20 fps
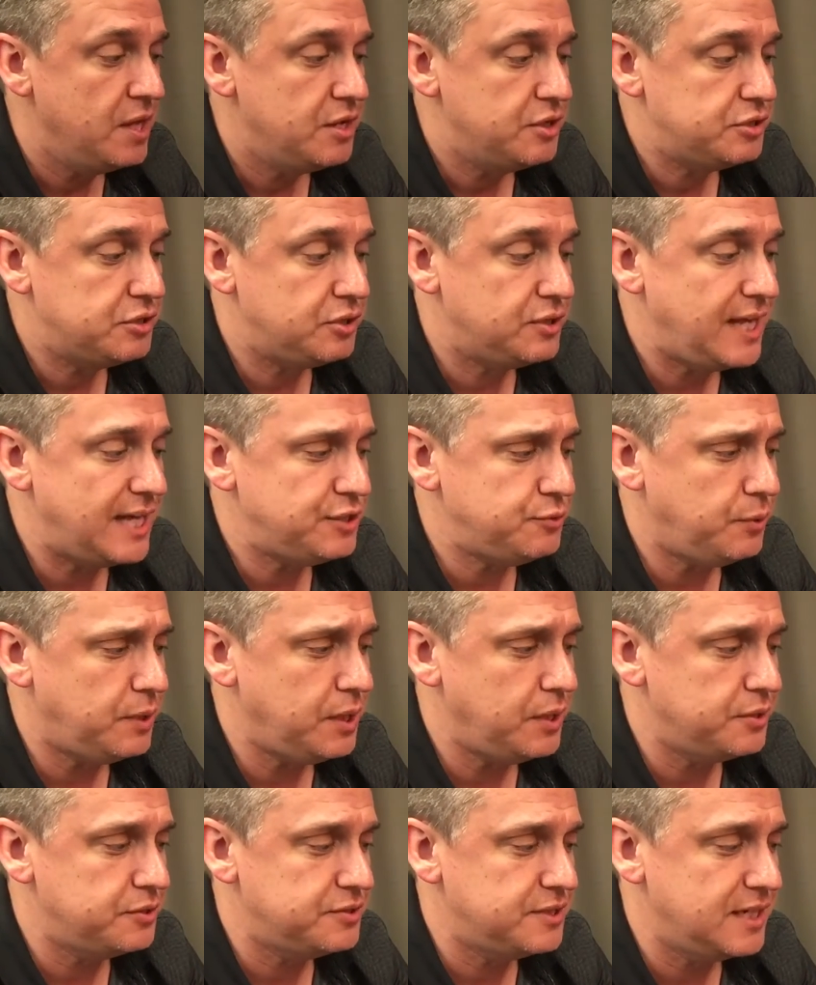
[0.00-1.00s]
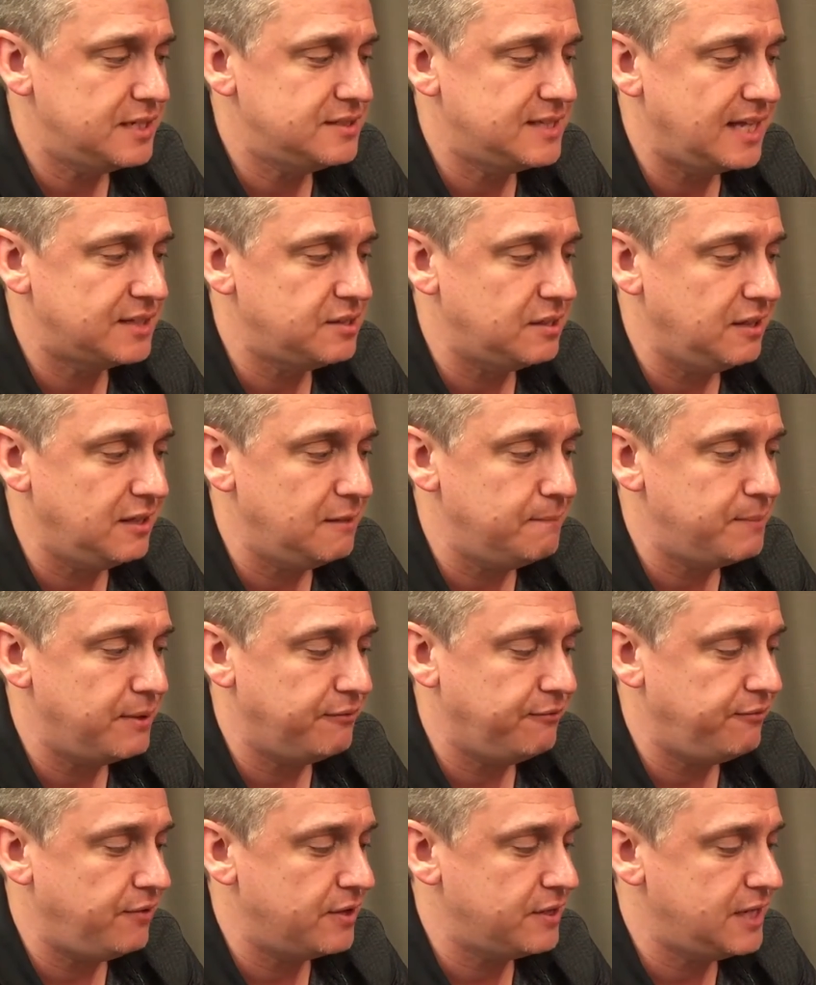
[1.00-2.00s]
So that's one of those things that's a little
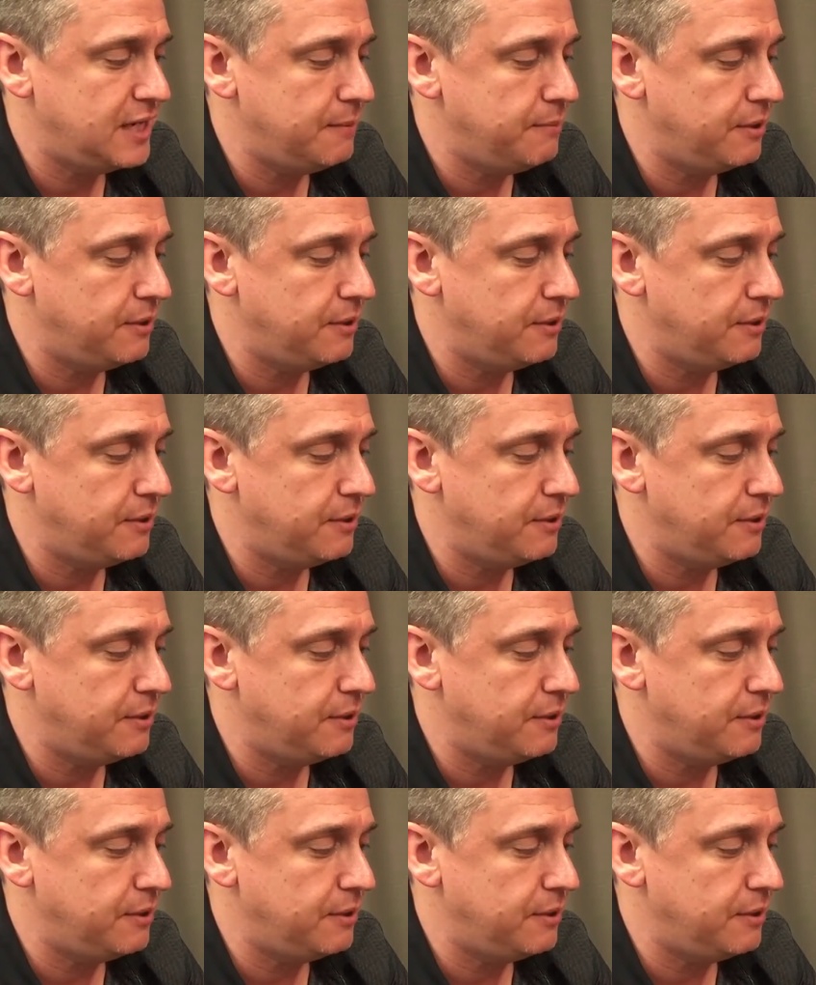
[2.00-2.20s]
bit funky.